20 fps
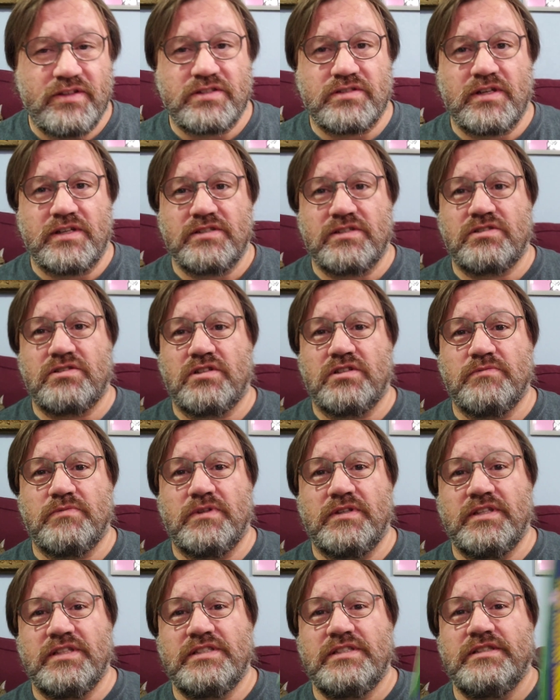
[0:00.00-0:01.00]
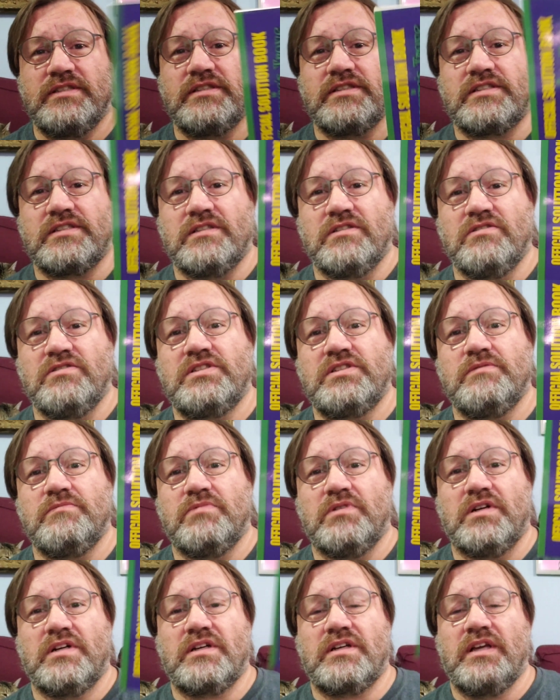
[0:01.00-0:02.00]
the treasure trove, but this is the solution
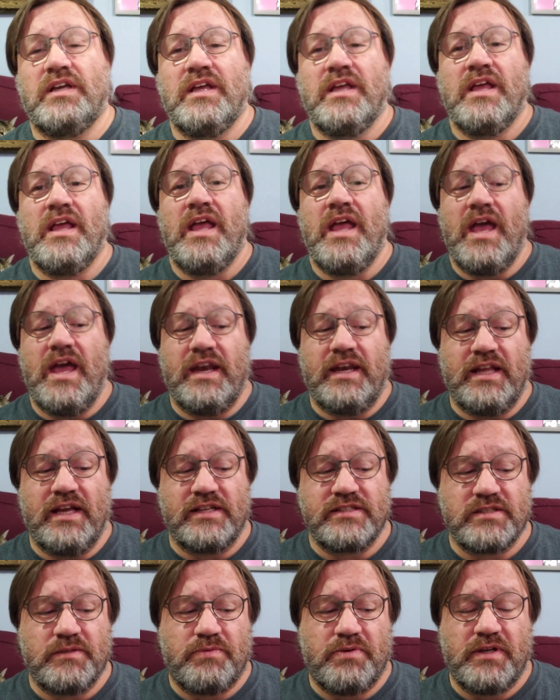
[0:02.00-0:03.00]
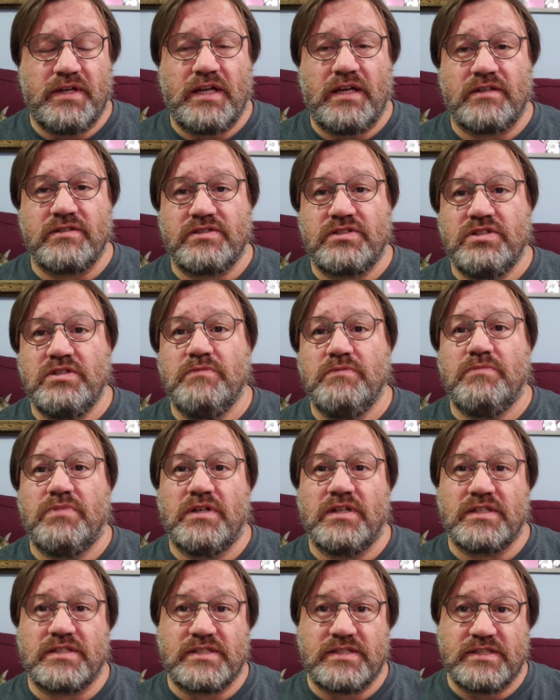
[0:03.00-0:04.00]
book, and he also put out 2
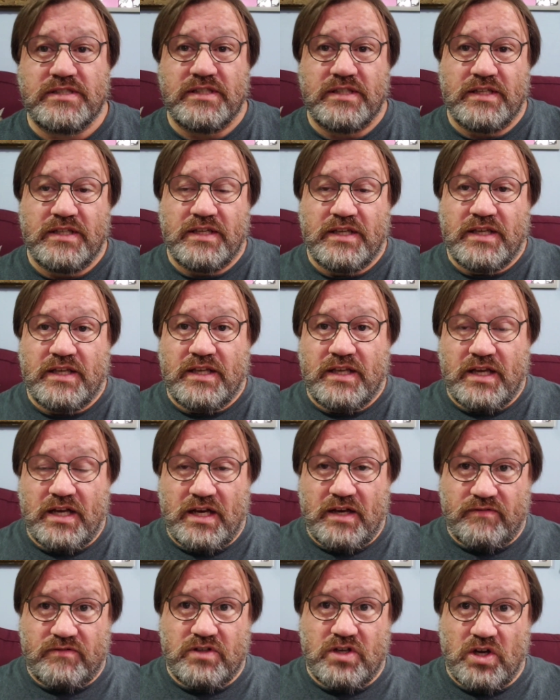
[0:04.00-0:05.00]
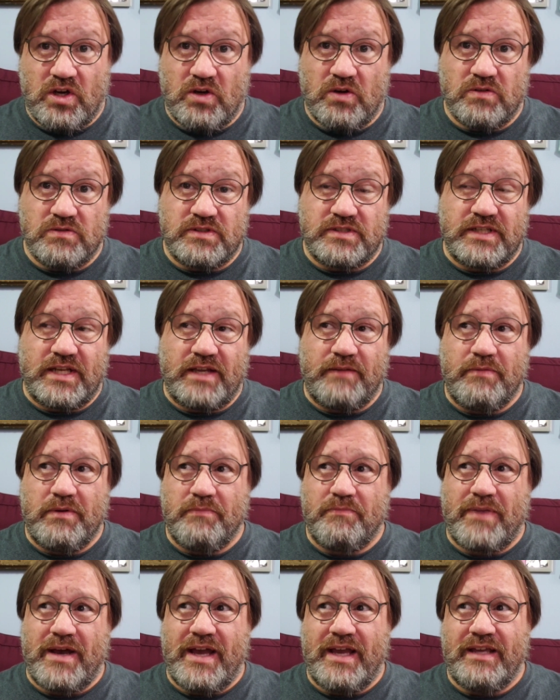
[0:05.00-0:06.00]
books of codes, and I've been
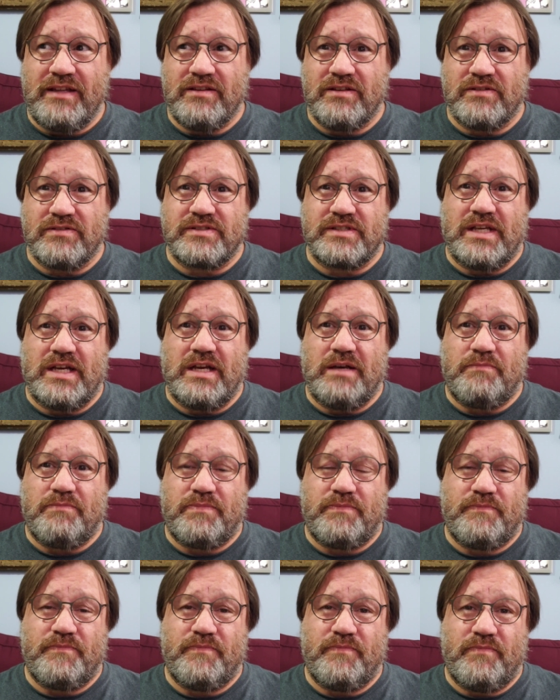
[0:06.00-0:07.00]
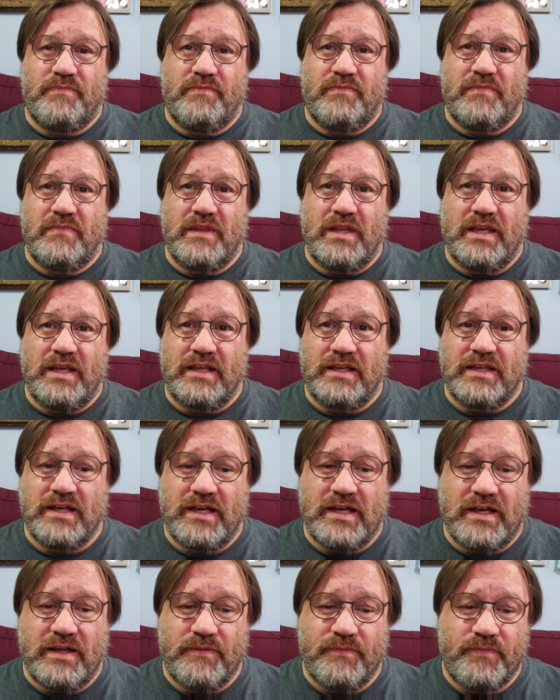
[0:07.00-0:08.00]
buying those up, like
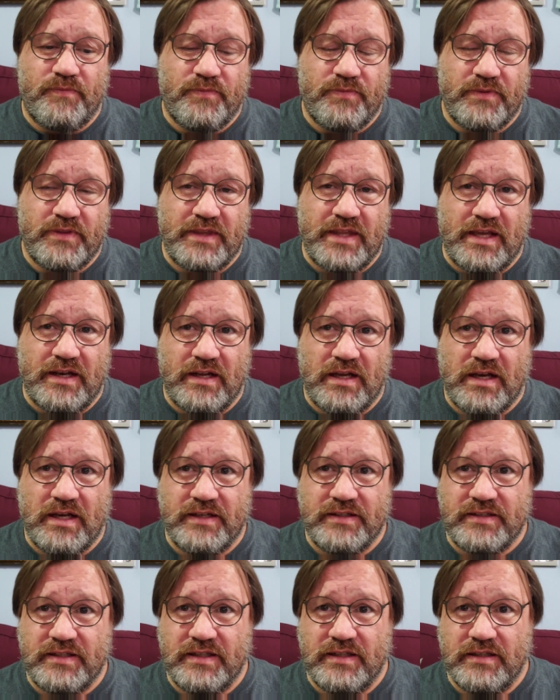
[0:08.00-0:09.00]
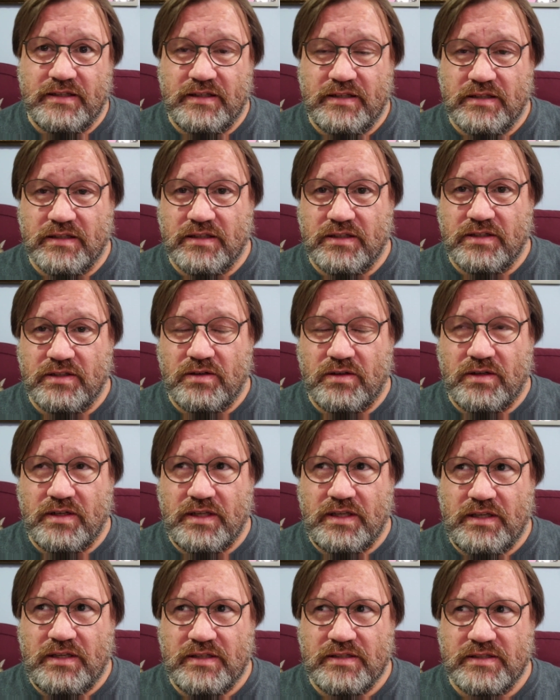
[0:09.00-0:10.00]
that hunt in
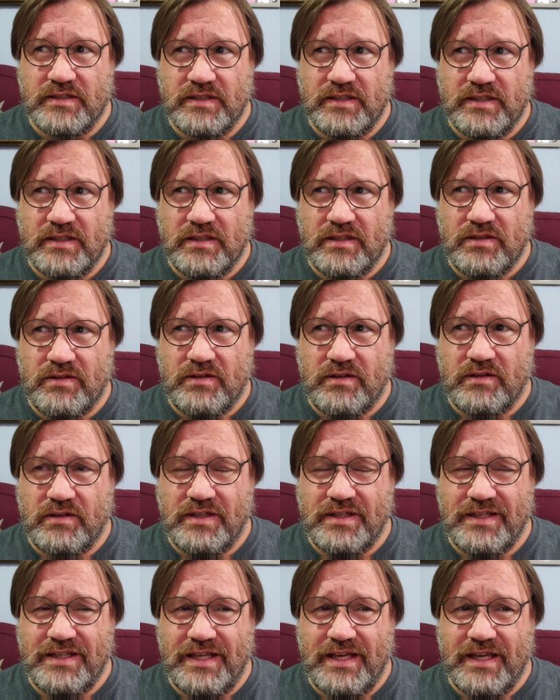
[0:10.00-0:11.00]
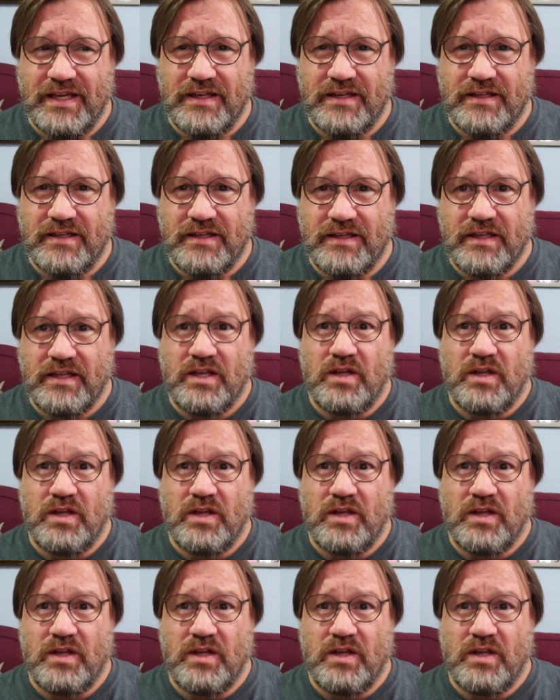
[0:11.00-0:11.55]
Illinois, is it Illinois or Indiana,